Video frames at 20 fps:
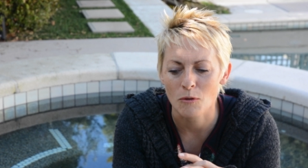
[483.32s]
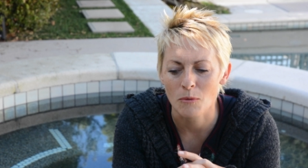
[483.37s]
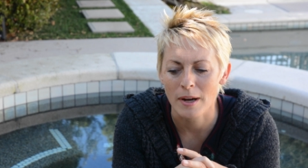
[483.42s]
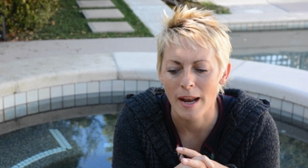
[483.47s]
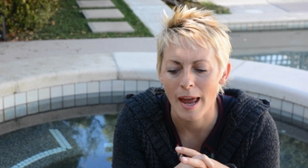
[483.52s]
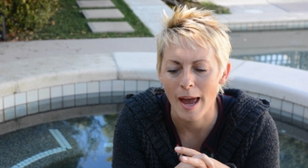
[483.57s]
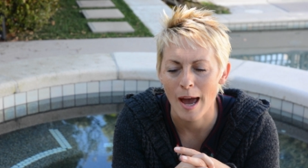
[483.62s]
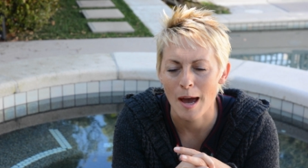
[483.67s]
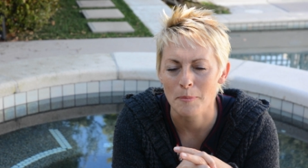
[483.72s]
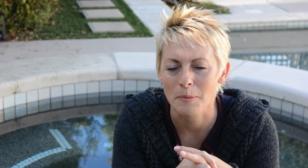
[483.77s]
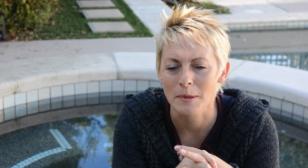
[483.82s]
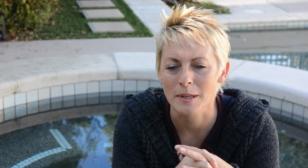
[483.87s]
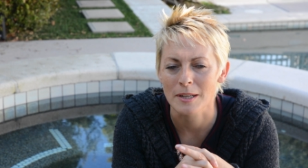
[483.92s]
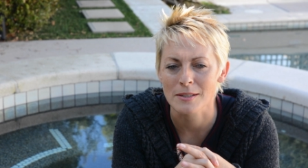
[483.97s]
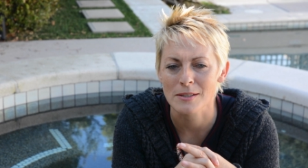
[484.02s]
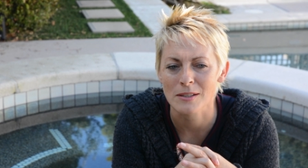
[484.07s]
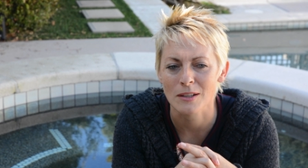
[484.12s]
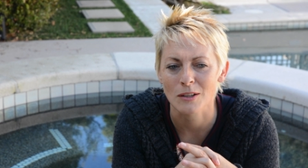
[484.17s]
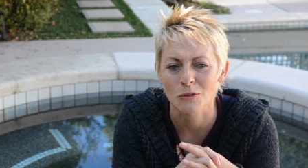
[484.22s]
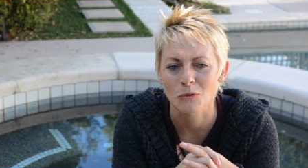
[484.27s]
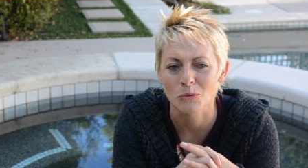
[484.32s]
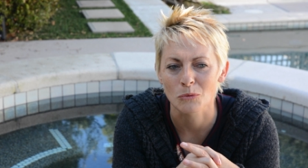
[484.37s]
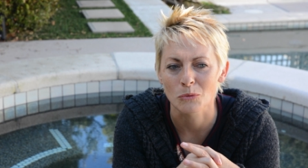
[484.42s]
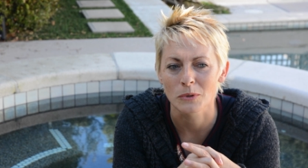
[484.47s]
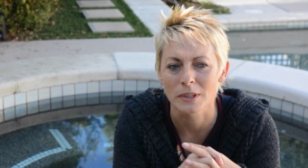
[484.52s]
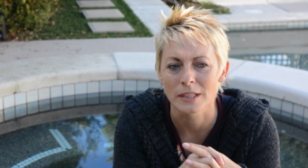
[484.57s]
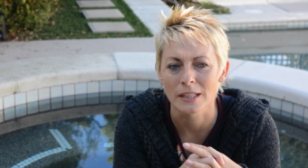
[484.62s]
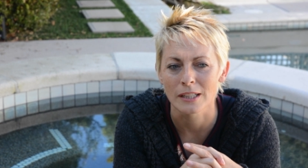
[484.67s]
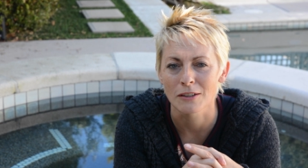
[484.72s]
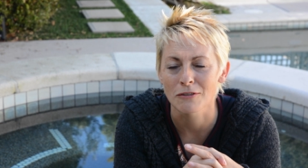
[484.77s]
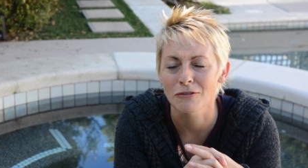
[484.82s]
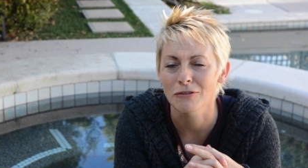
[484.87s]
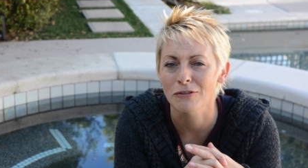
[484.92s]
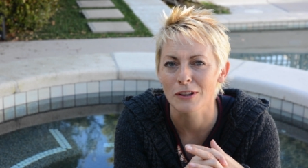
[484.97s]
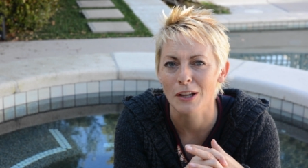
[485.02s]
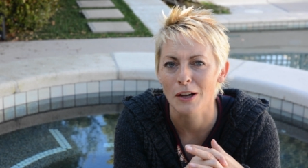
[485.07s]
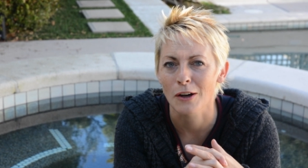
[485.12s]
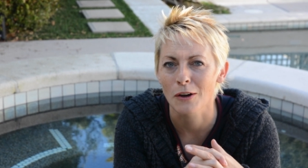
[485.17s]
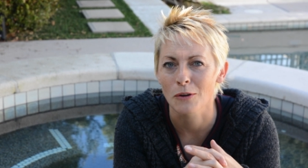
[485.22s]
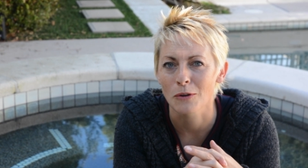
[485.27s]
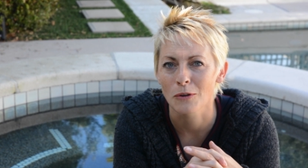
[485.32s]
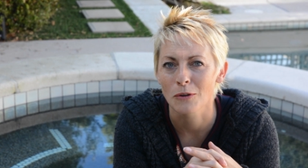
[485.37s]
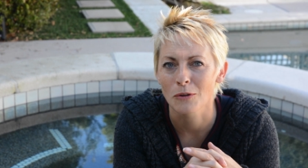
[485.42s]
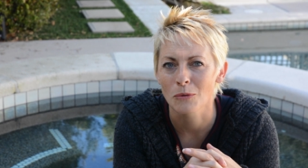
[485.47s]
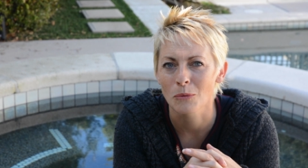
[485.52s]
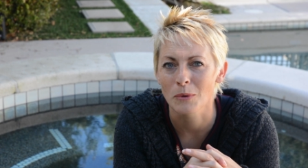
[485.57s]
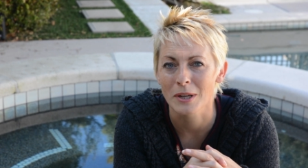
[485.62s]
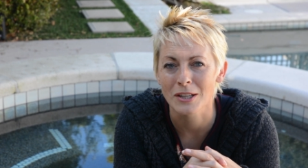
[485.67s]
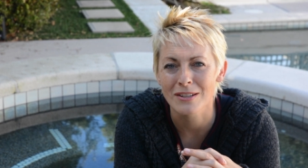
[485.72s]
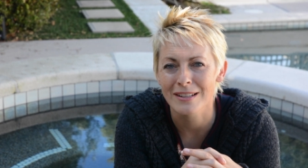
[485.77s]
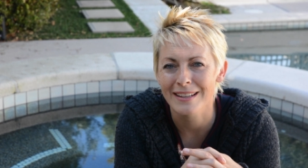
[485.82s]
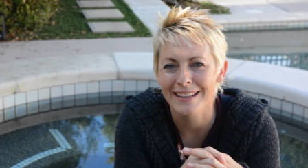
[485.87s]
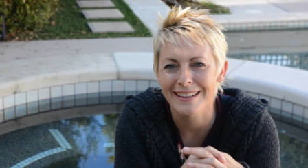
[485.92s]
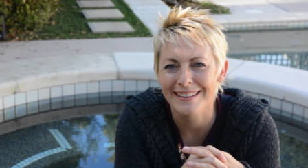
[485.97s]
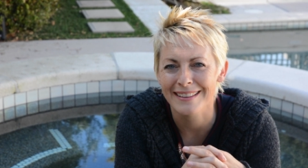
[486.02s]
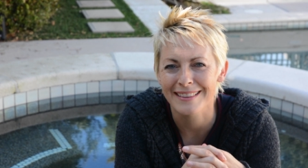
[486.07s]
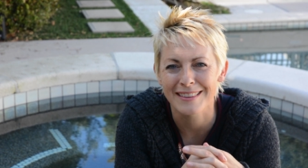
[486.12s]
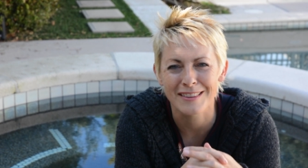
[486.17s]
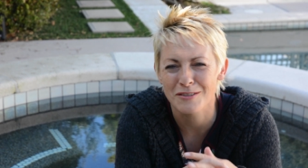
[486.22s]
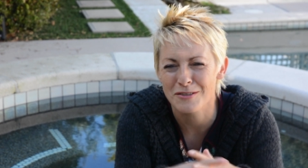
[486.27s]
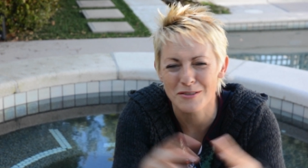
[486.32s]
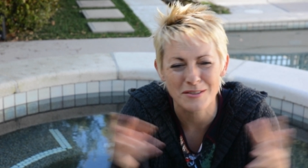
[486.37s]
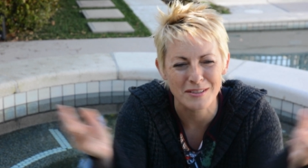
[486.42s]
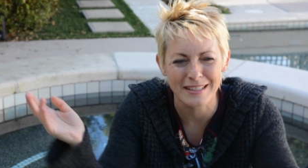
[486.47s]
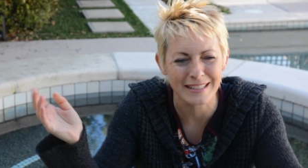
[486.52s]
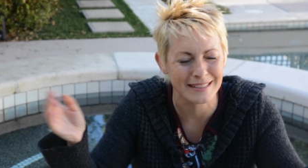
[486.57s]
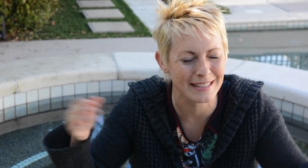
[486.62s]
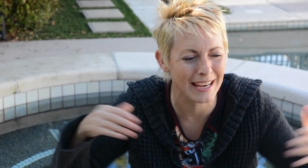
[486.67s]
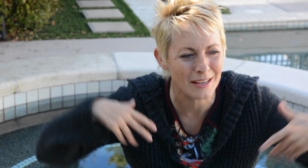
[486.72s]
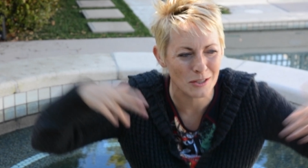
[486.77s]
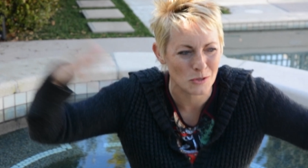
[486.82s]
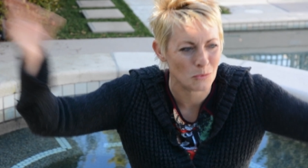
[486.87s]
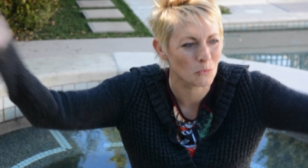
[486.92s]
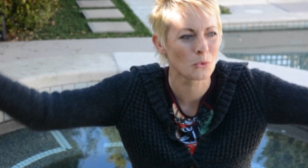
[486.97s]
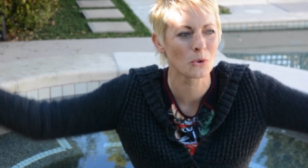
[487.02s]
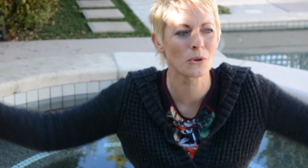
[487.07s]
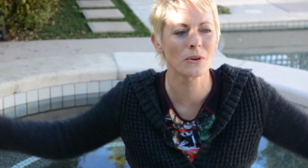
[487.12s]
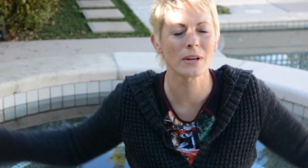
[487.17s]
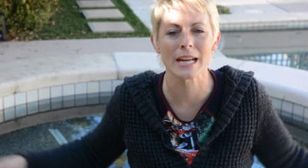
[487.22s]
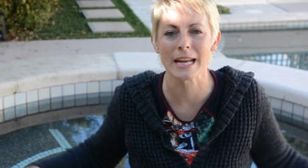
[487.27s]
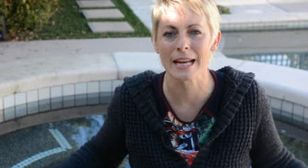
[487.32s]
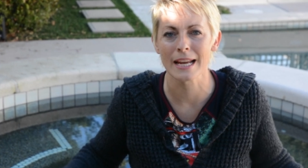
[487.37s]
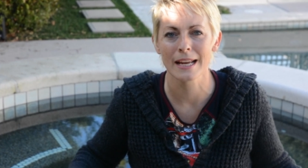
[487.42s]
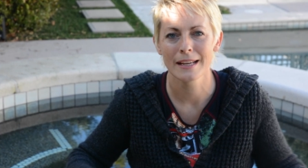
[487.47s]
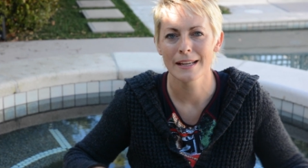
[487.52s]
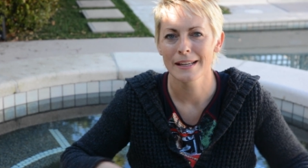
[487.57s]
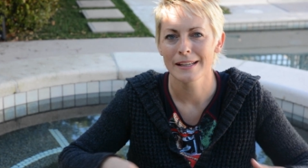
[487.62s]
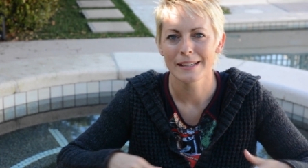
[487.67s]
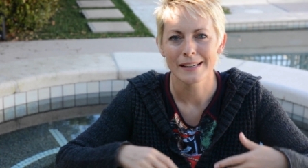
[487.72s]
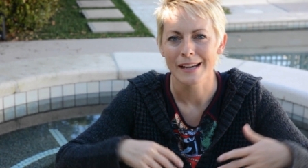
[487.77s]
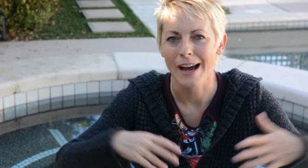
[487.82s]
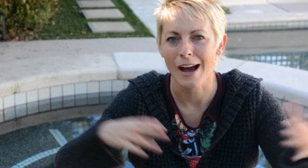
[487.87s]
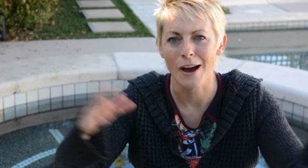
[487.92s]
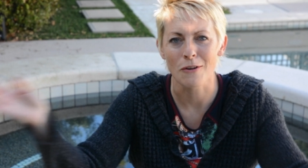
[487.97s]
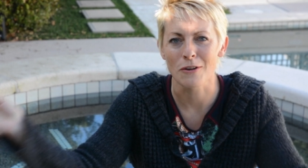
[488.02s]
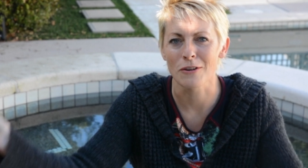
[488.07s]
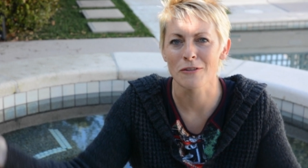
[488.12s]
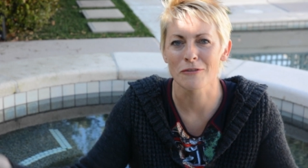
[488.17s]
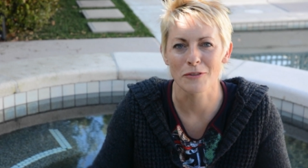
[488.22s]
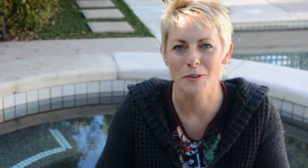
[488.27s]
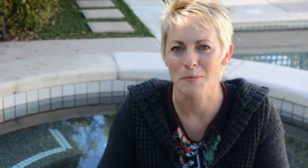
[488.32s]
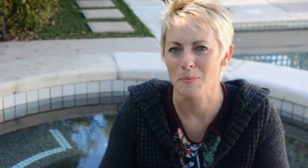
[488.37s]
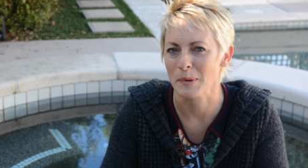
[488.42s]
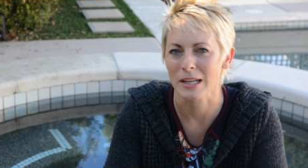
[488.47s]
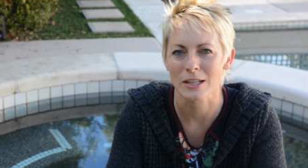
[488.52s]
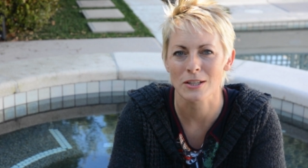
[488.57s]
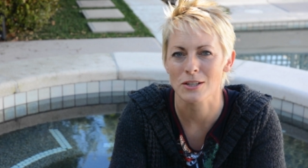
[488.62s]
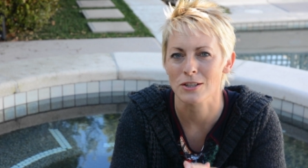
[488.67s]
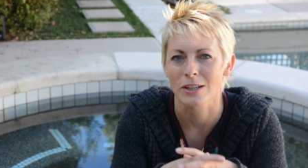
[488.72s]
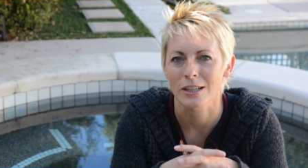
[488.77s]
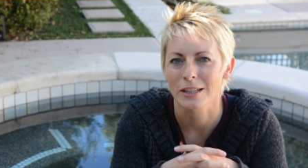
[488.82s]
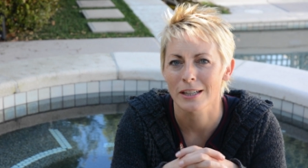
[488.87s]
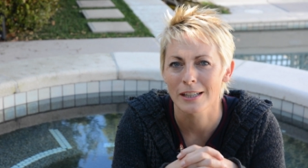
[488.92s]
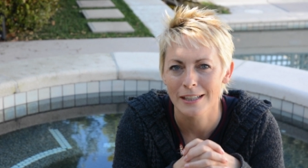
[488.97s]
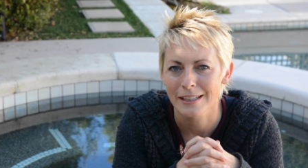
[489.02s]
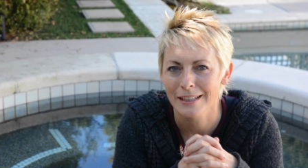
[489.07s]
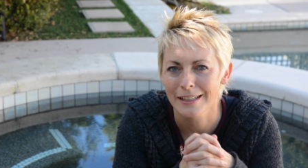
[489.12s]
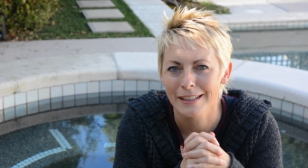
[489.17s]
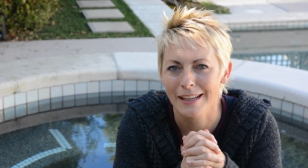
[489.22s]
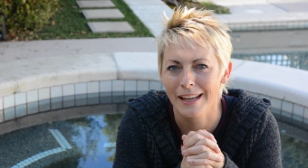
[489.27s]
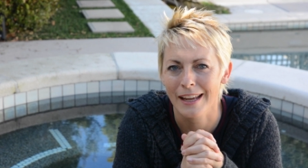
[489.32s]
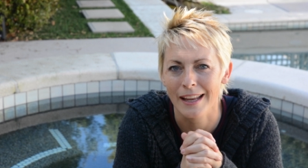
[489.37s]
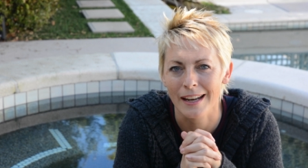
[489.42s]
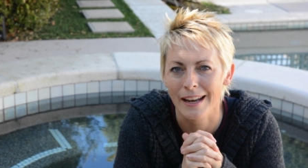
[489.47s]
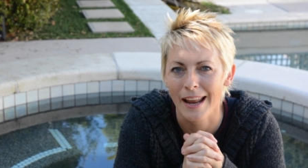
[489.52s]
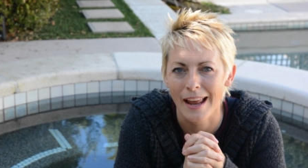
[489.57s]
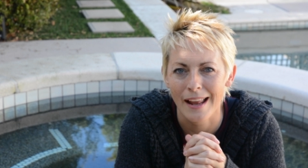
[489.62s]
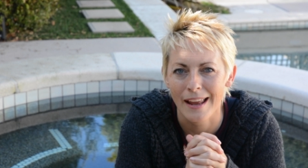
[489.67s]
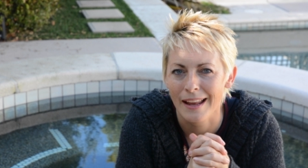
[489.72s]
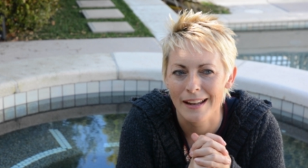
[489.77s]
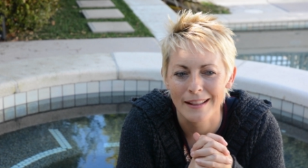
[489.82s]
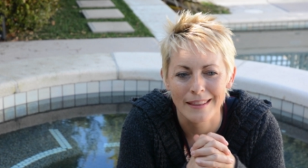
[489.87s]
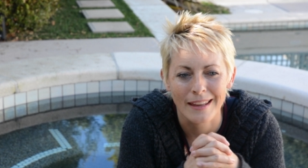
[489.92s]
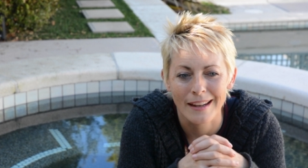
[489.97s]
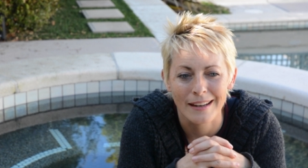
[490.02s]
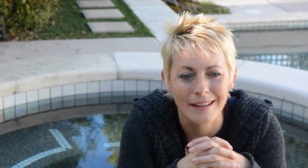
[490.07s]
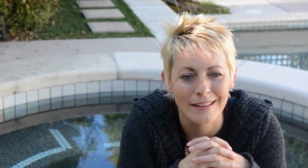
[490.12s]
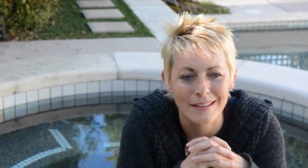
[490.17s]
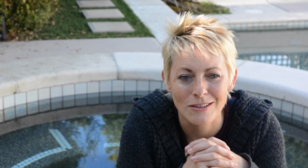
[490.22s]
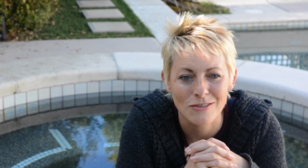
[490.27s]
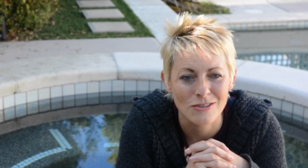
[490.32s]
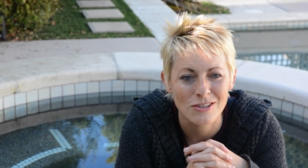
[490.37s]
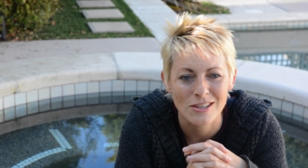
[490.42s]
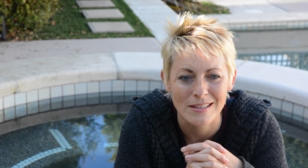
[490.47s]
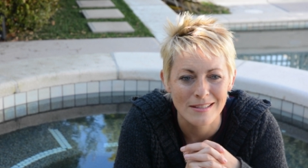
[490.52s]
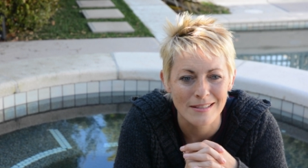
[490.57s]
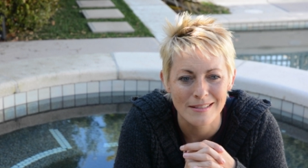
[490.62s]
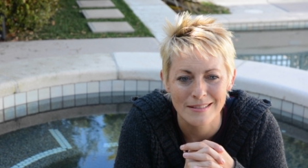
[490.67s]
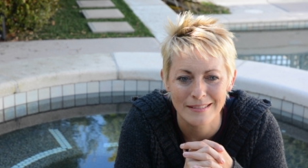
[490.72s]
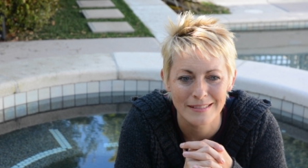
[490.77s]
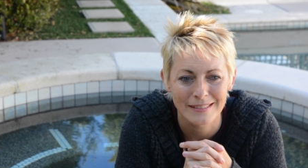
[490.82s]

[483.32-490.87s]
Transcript: when happiness can really flow. When it takes worry out of the picture, and then you're just